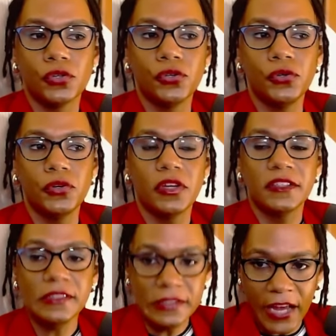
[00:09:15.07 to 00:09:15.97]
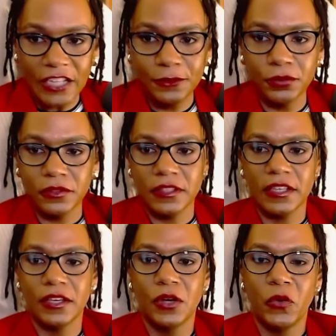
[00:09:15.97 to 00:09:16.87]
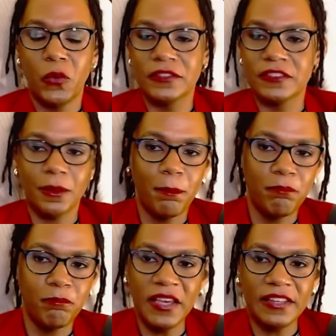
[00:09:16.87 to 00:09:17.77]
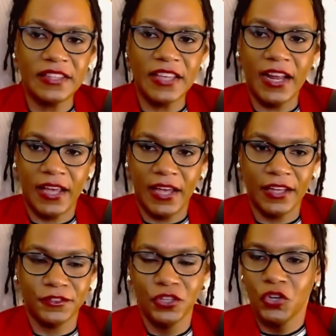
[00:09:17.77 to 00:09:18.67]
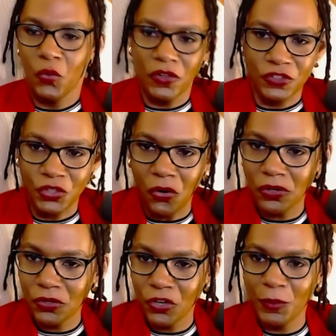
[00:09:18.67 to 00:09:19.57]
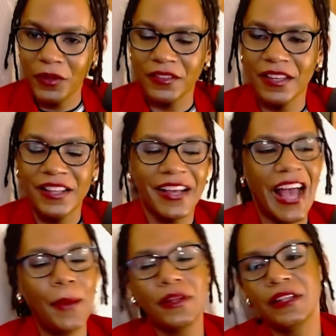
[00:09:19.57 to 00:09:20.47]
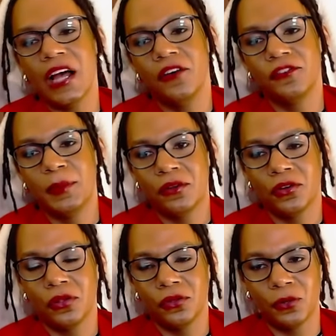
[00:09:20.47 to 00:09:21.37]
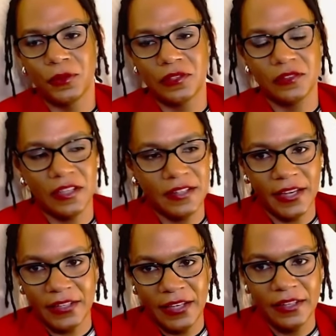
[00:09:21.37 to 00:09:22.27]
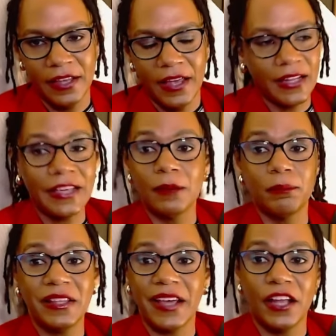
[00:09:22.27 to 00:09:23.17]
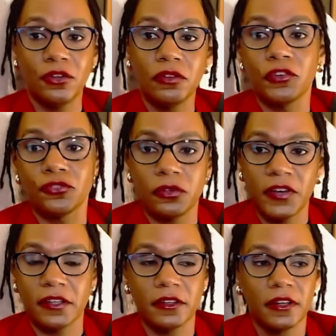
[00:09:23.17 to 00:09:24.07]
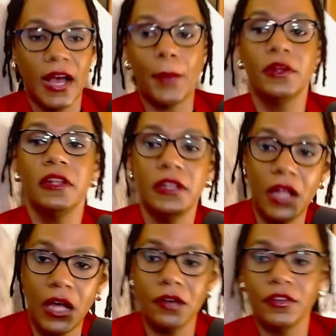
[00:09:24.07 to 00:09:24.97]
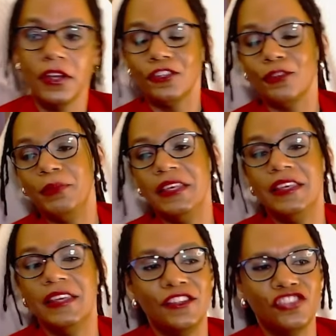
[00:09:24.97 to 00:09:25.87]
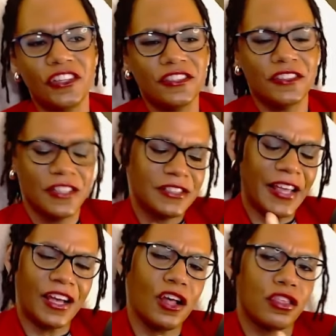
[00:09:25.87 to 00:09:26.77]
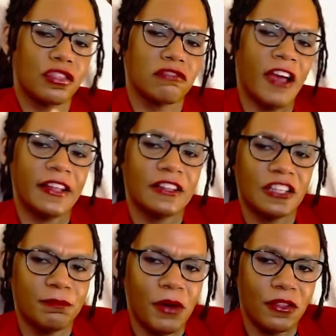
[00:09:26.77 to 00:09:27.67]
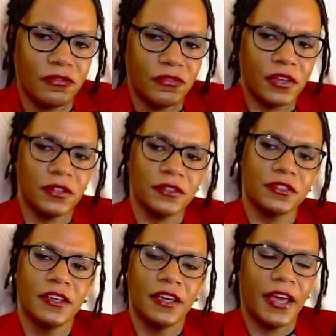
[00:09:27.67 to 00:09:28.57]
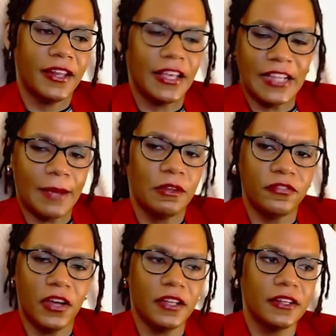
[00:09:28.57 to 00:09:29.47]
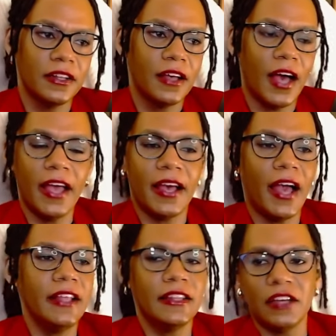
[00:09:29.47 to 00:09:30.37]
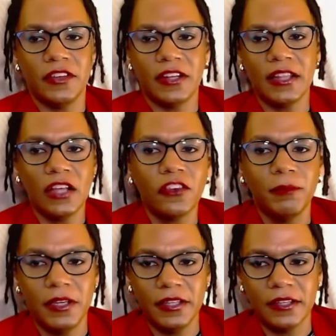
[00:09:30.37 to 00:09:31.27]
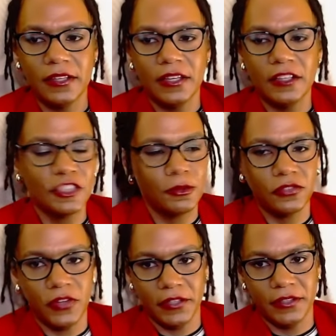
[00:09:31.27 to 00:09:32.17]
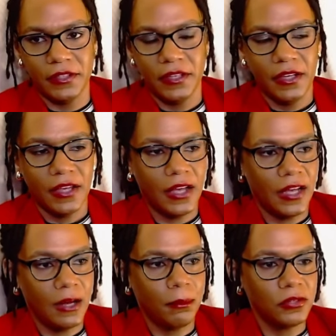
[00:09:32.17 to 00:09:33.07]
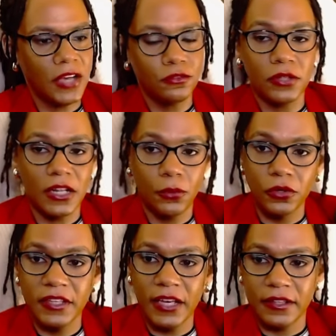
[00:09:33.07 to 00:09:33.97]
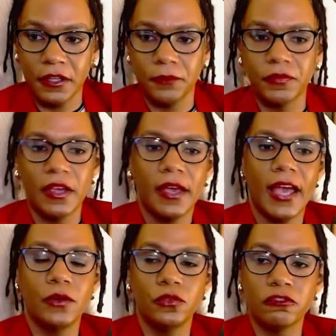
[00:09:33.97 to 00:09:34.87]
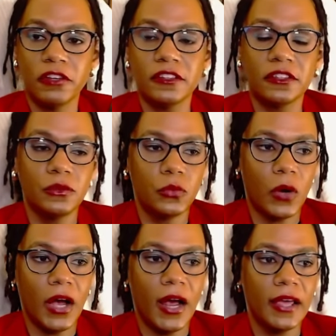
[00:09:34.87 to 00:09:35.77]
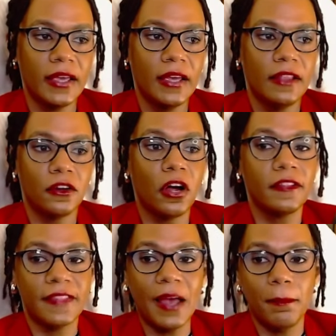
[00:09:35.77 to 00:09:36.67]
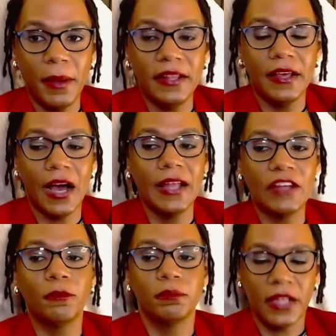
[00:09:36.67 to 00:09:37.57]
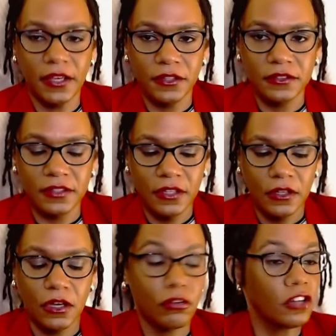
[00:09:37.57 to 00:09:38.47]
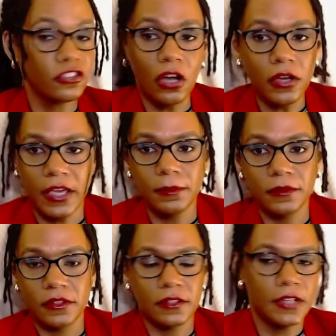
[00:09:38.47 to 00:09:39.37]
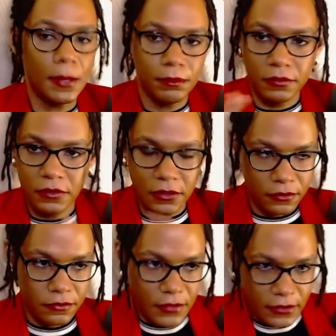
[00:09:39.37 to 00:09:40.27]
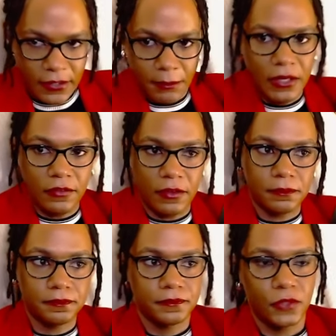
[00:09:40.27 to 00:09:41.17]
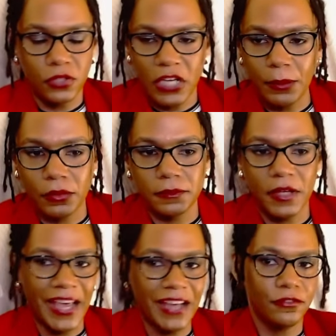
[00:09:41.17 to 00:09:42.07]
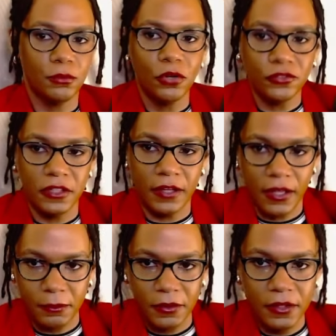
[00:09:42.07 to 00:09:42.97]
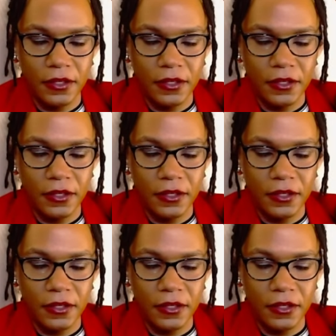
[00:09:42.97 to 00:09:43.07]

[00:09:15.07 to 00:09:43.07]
who desperately wants to beat that ass, wants to go in tournaments. Like, I would love to be able to go to tournaments in Tekken 8 and I compete like I do in Virtua Fighter. I would love to be just like a threat to motherfuckers. And like, that'd be fun. I love it. I love competing. It's so much fun. But you have to do a lot of work to get there. And the reason why there aren't that many high-level players across all games, because the top is like not many of them, only a couple, a handful most of the time,